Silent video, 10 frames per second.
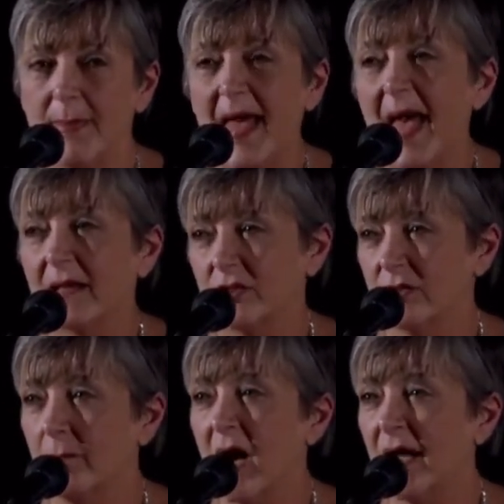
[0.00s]
back to
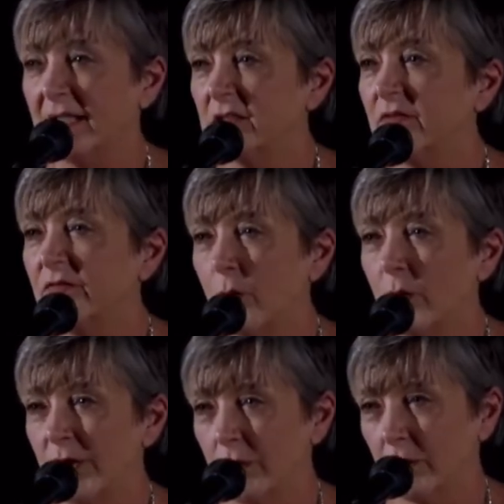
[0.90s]
the mind of a
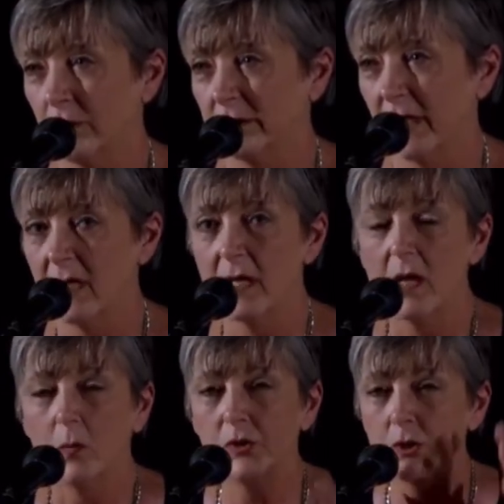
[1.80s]
four-year-old
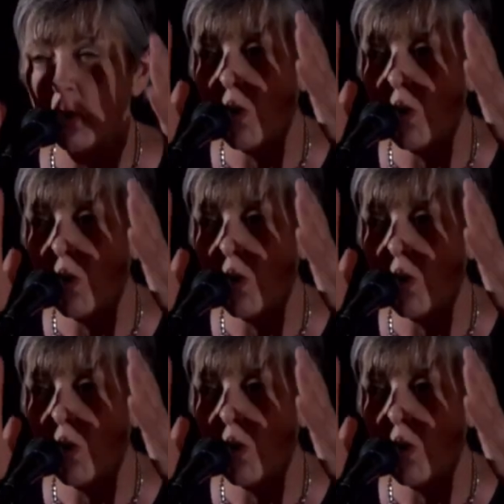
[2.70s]
when your